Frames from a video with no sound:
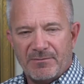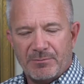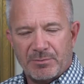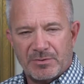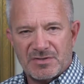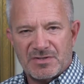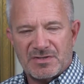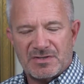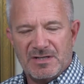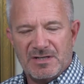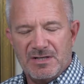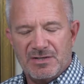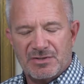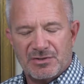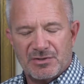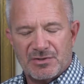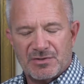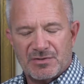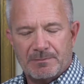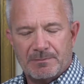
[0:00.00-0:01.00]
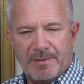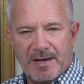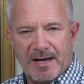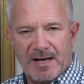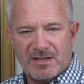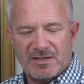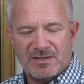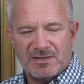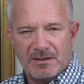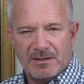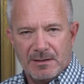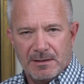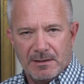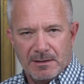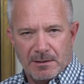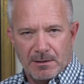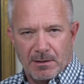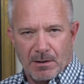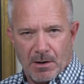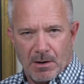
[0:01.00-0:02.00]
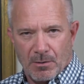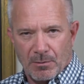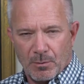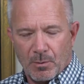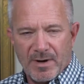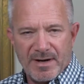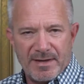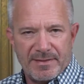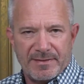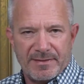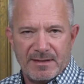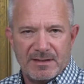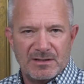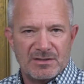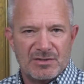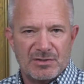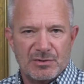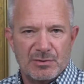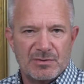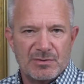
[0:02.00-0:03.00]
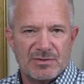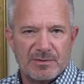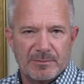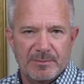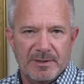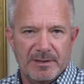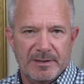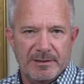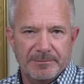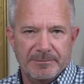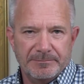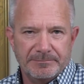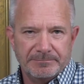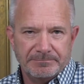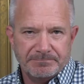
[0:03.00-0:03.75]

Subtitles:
procedures based on the way things used to be.